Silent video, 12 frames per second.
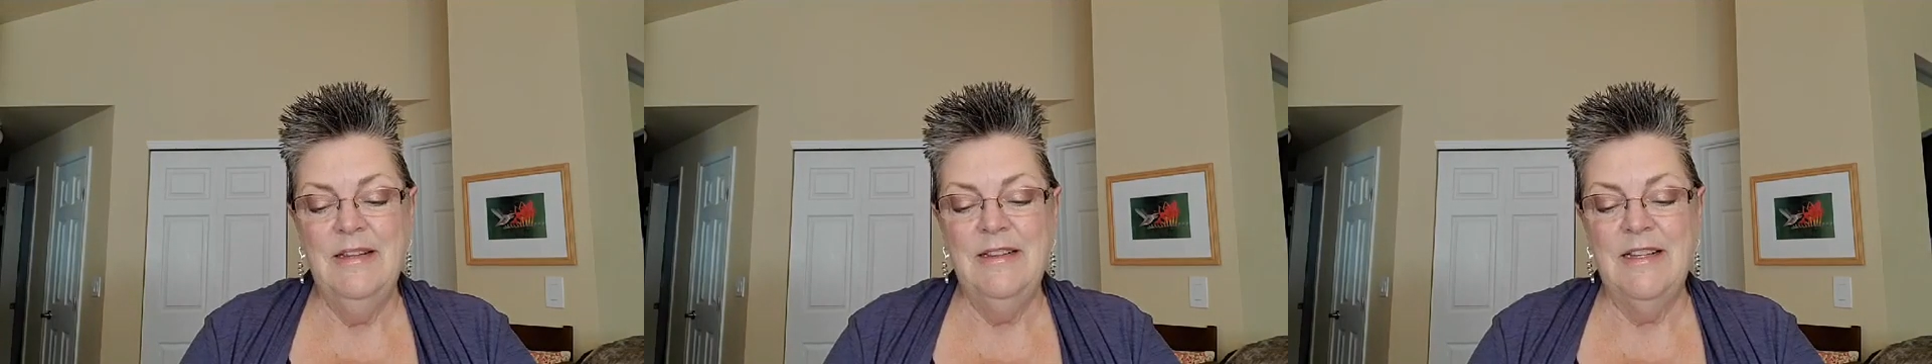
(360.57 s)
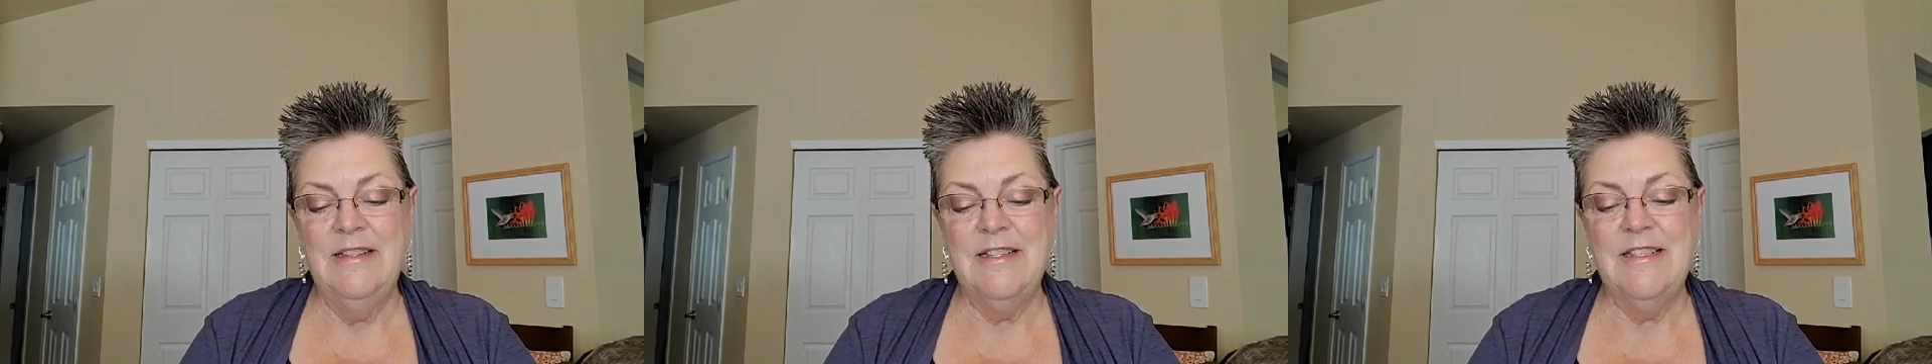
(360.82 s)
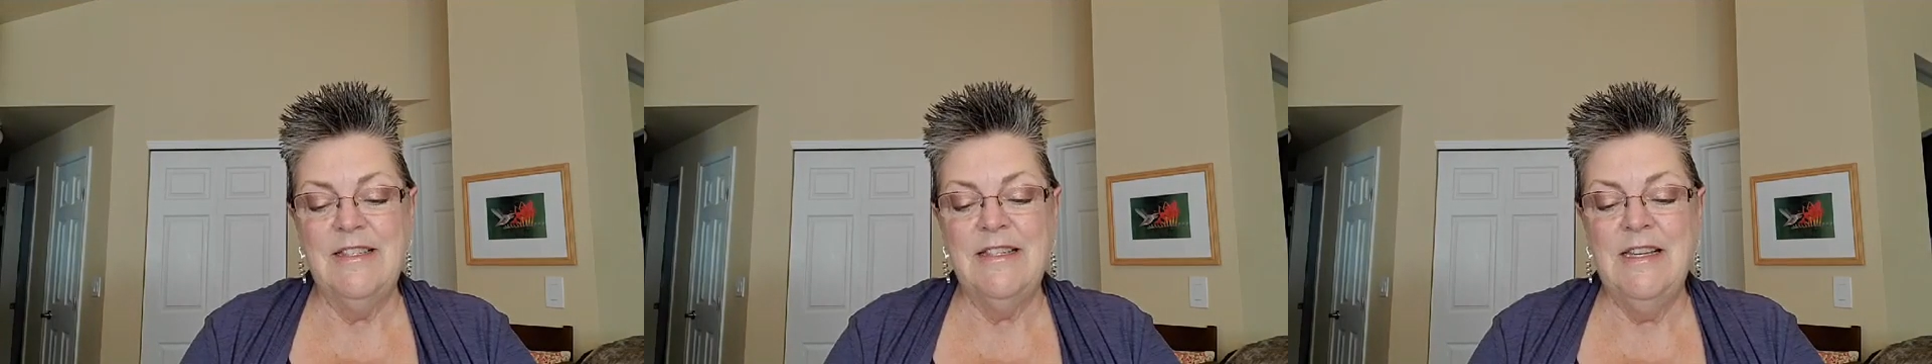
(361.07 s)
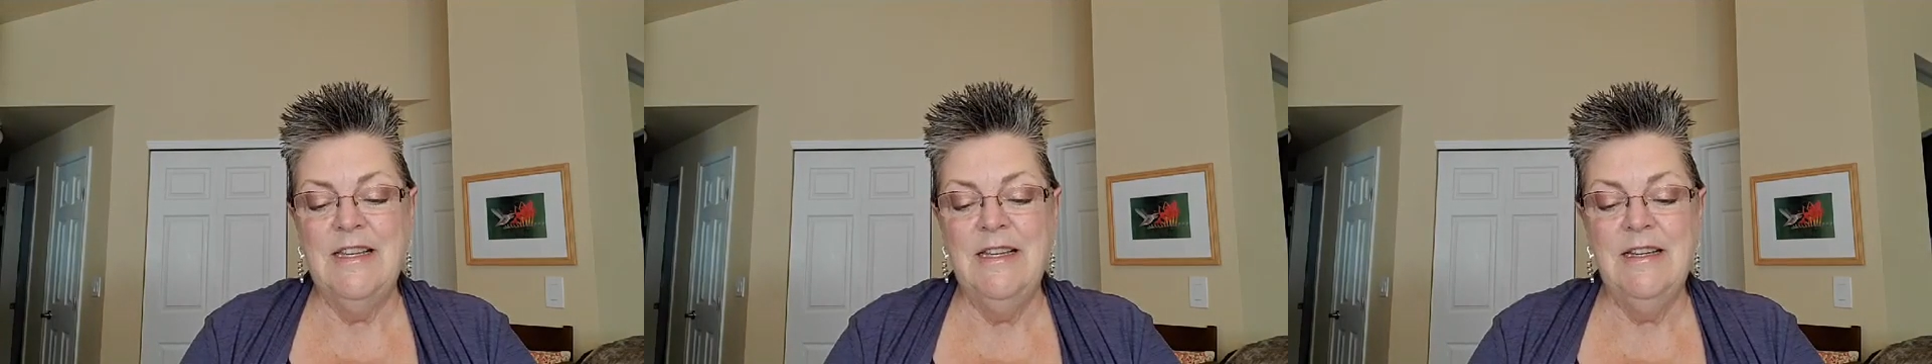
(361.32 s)
Let the
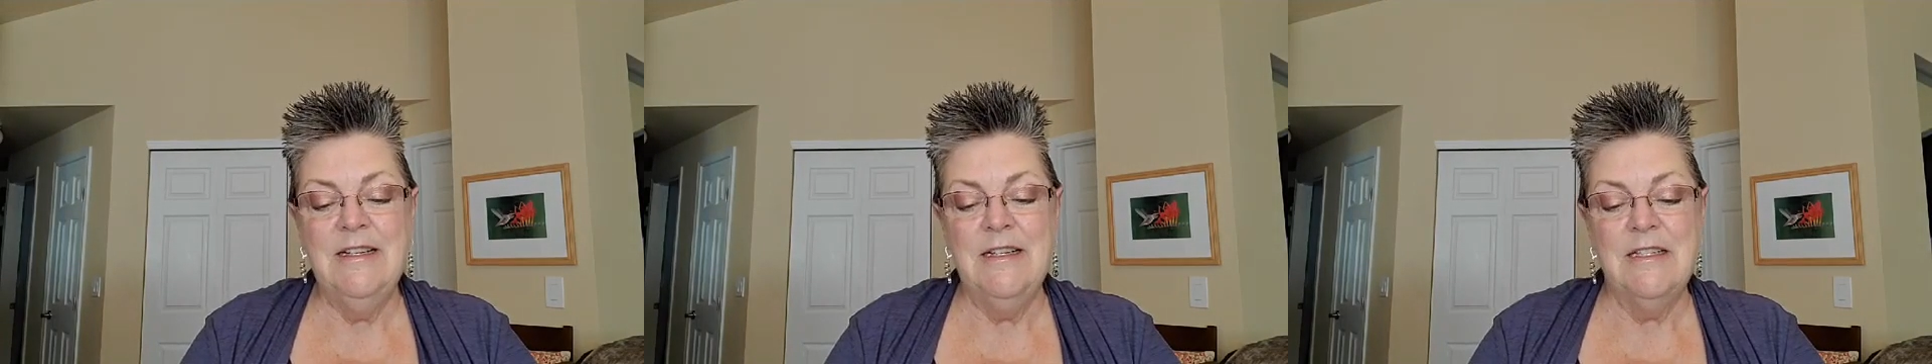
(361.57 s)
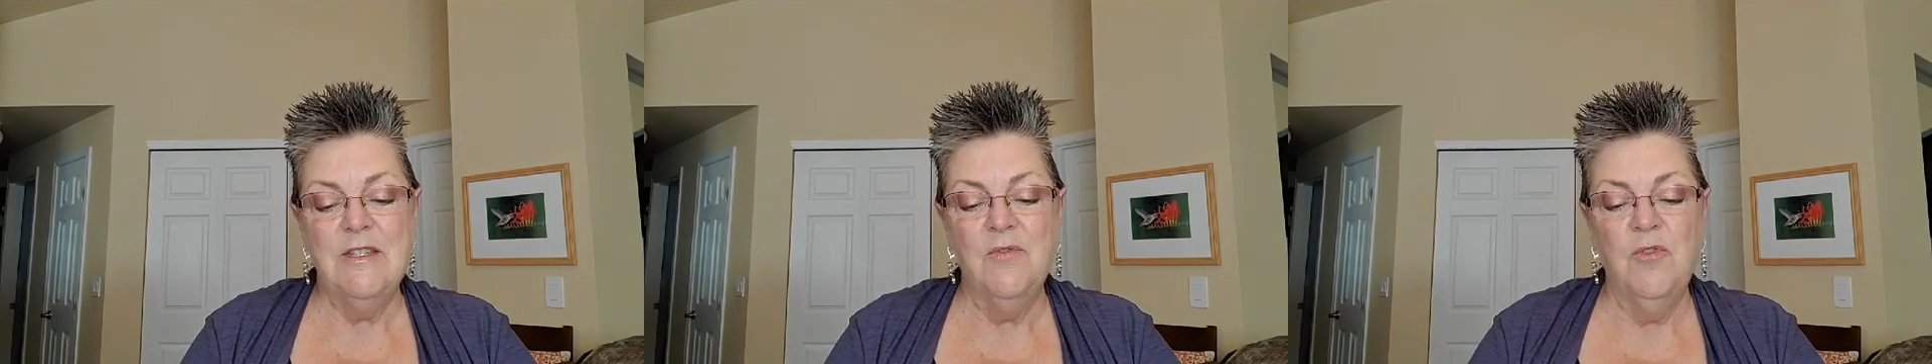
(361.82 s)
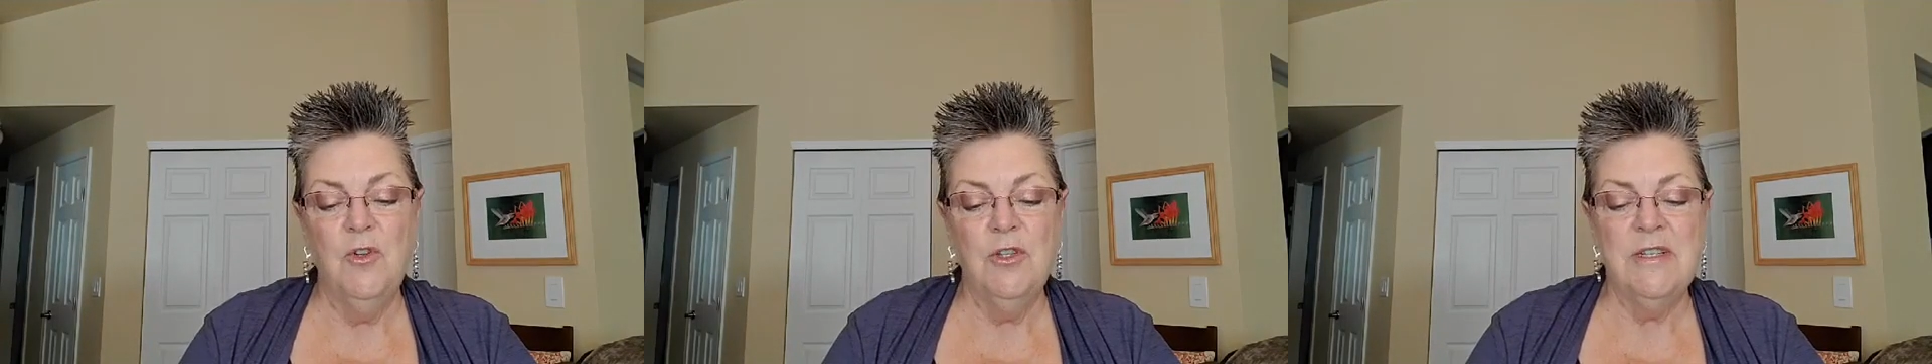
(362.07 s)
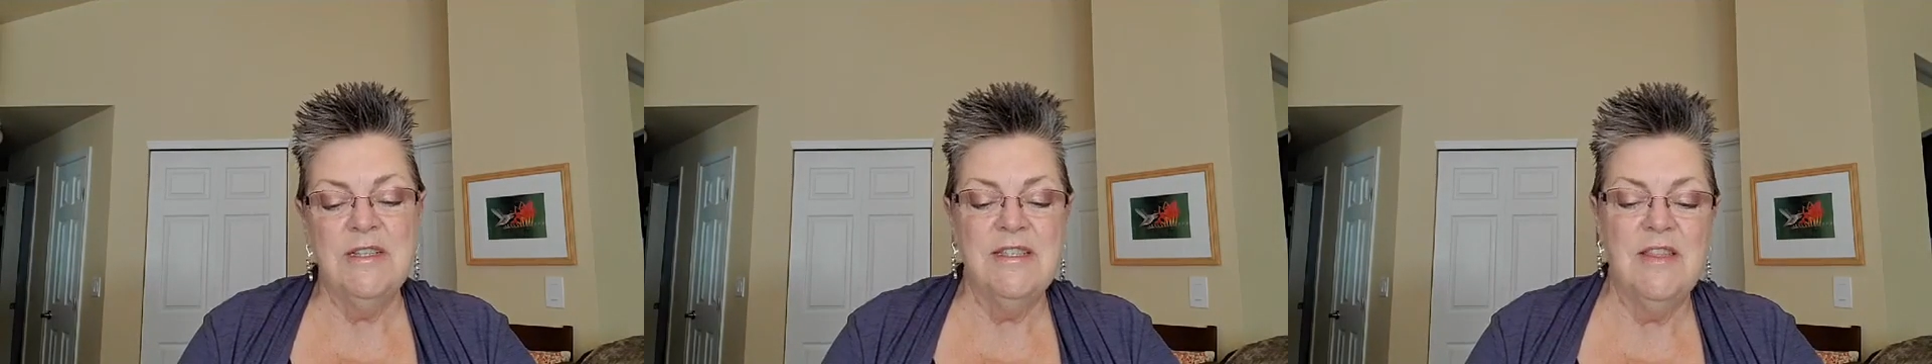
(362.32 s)
sea and its
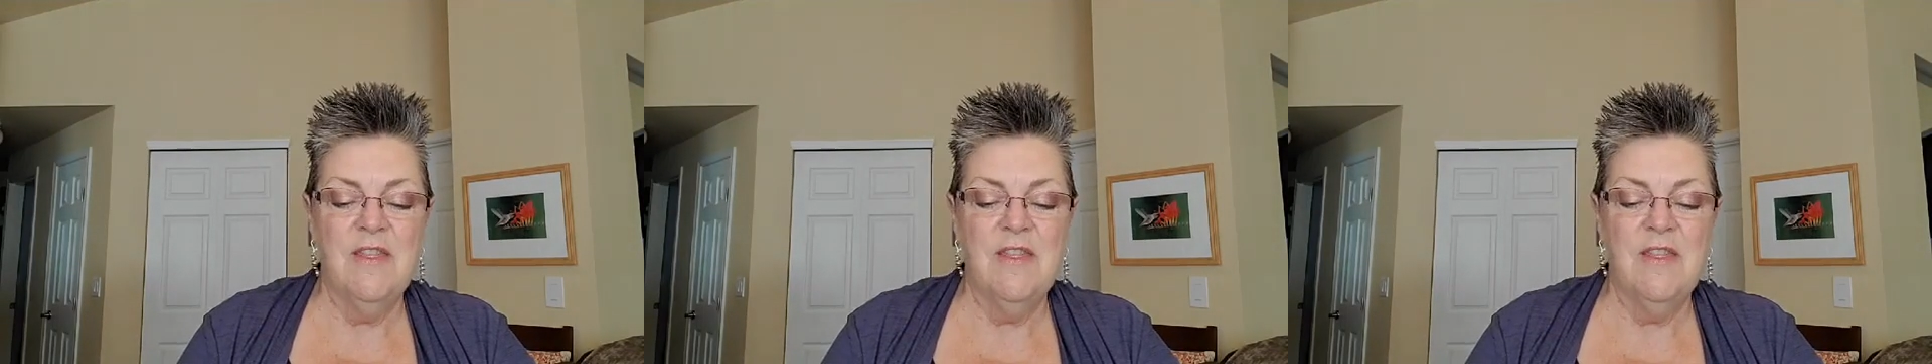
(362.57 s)
fullness